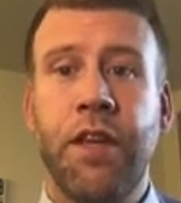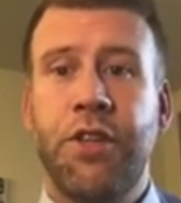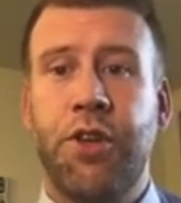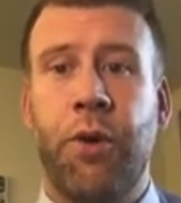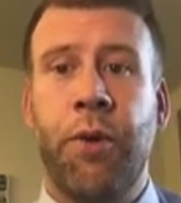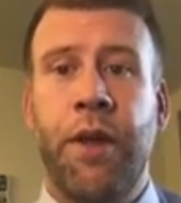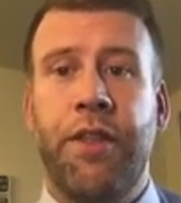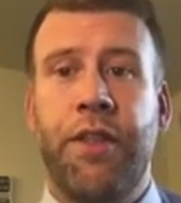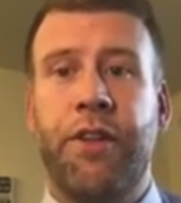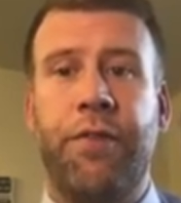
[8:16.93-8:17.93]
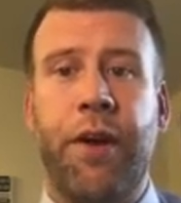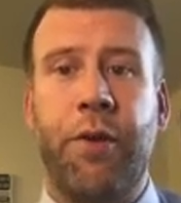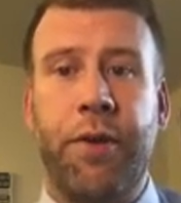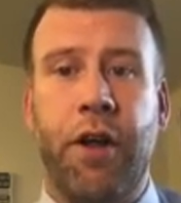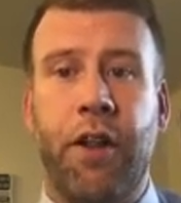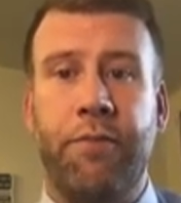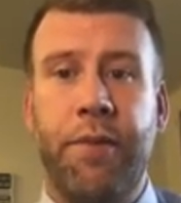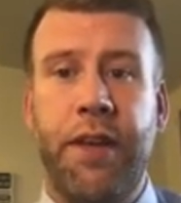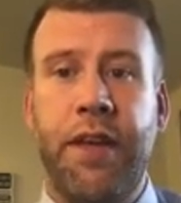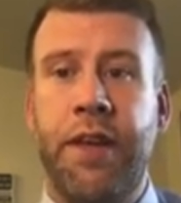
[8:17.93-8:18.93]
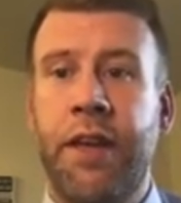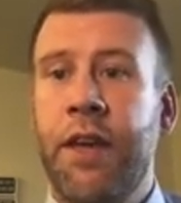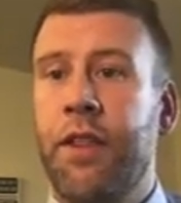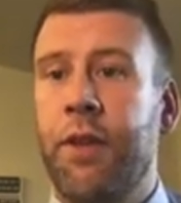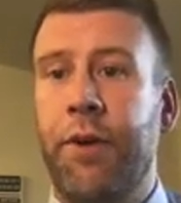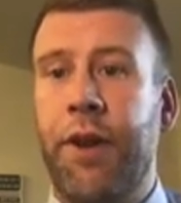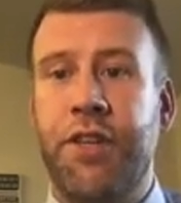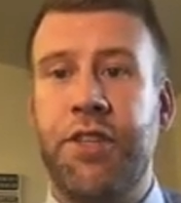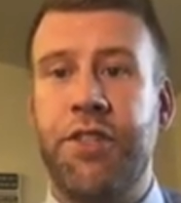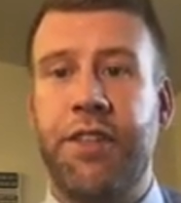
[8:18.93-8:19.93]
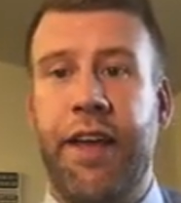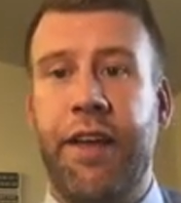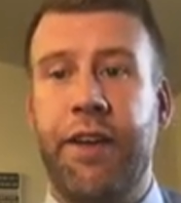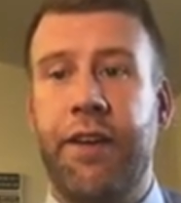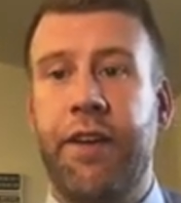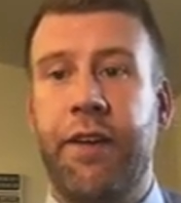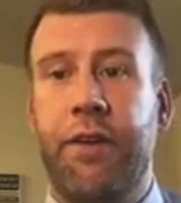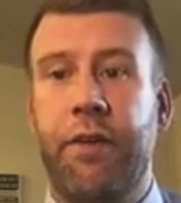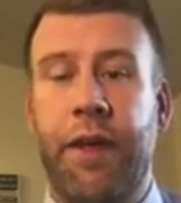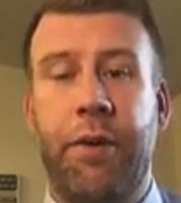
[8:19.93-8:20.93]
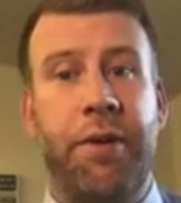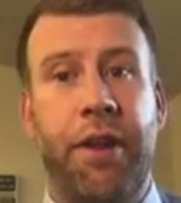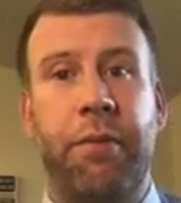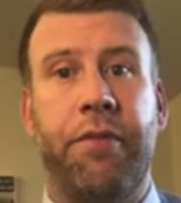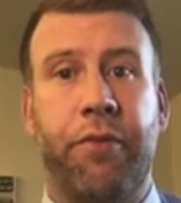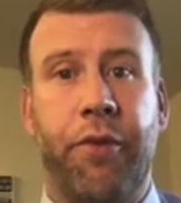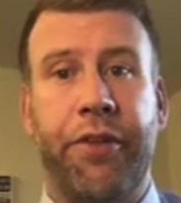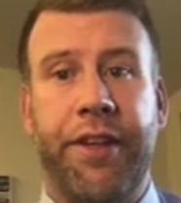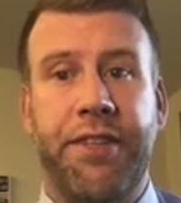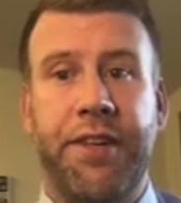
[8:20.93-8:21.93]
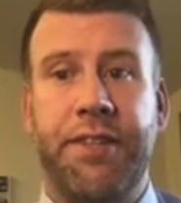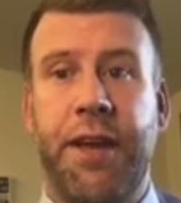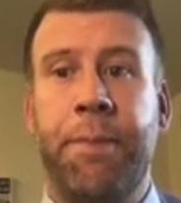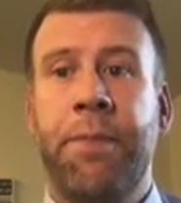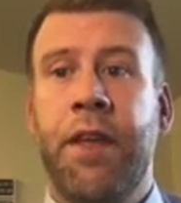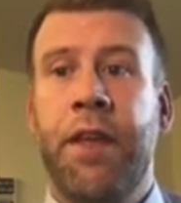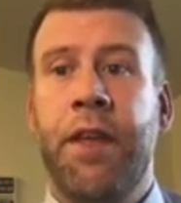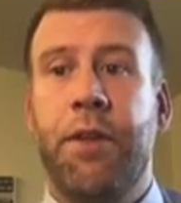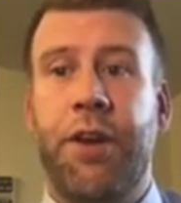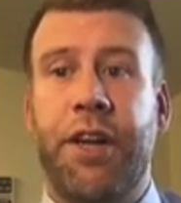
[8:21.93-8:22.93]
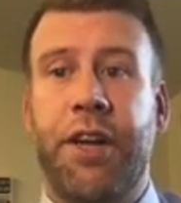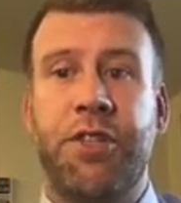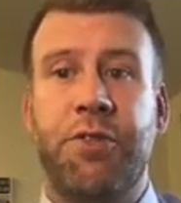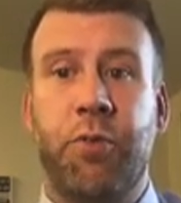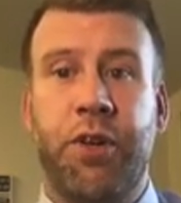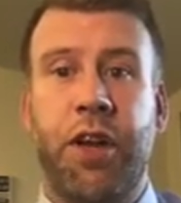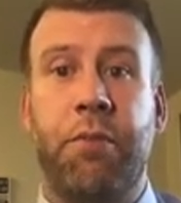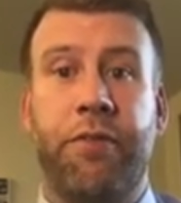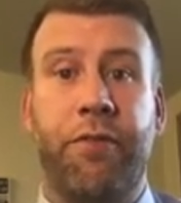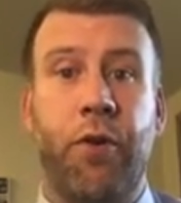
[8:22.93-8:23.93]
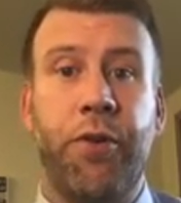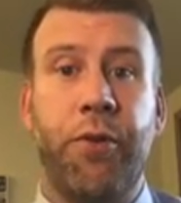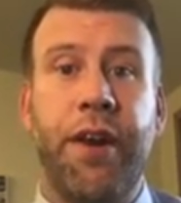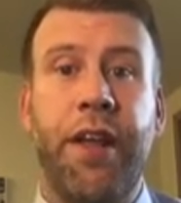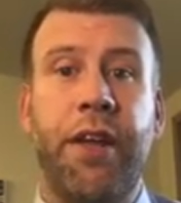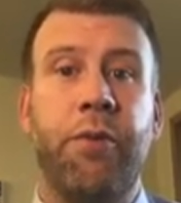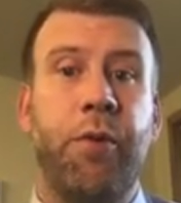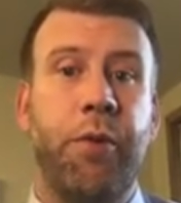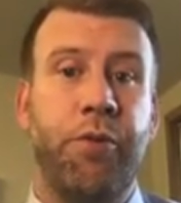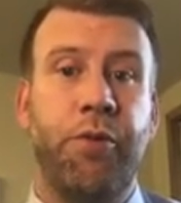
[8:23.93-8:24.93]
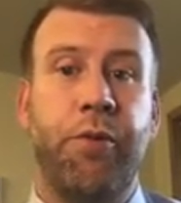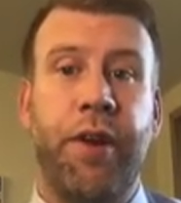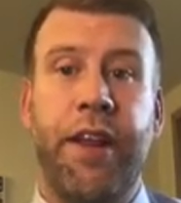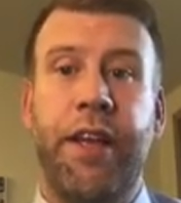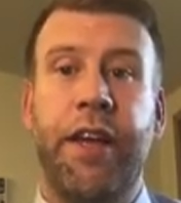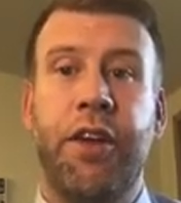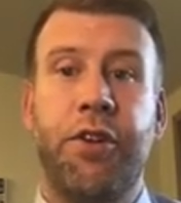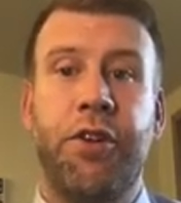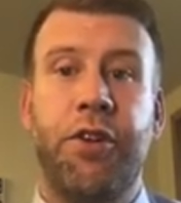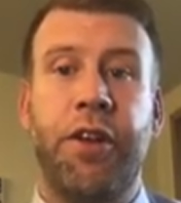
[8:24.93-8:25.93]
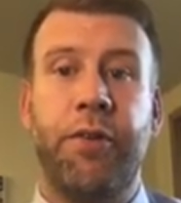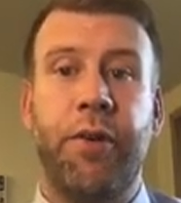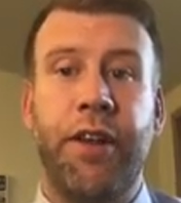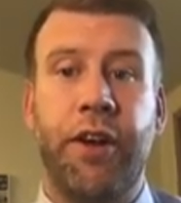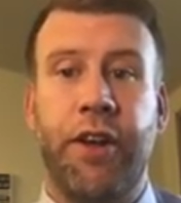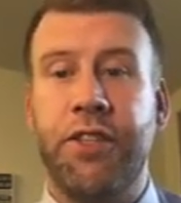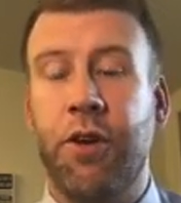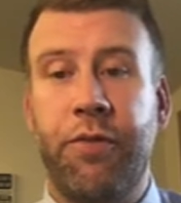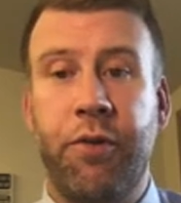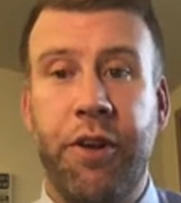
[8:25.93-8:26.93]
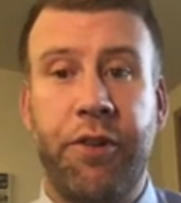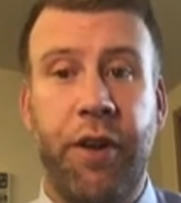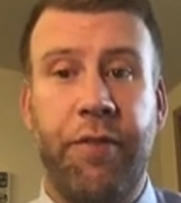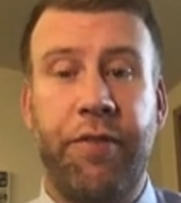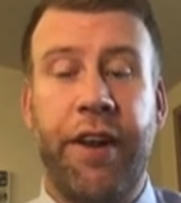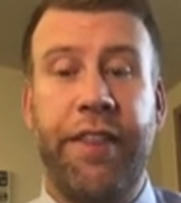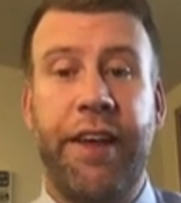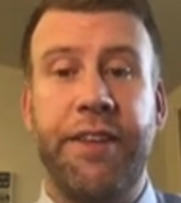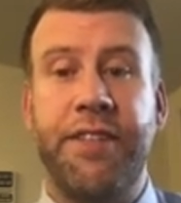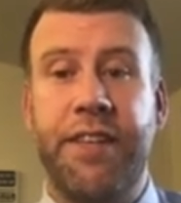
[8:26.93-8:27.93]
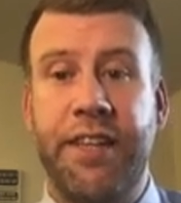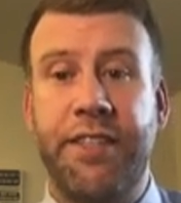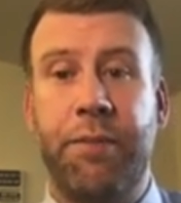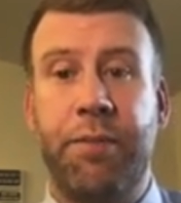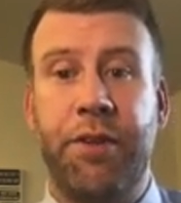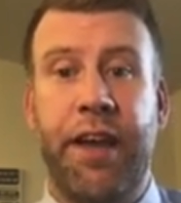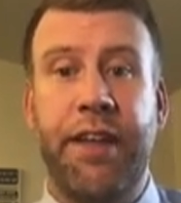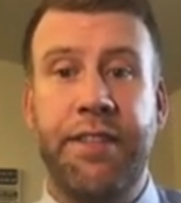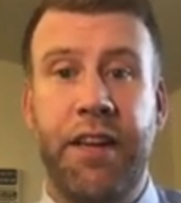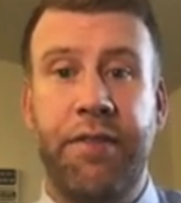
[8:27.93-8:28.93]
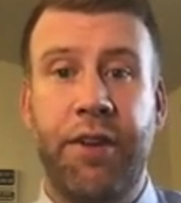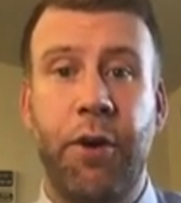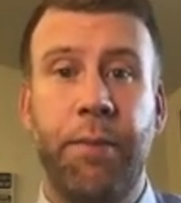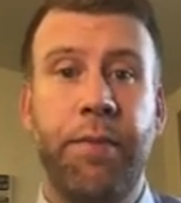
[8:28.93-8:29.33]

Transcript: So the clarify would be all of me, the predictions and that would be done before the lesson, I'd say. Predictions would come before the reading. We would do the reading during the reading also. If you need to clarify anything else, the kids can put that inside of here.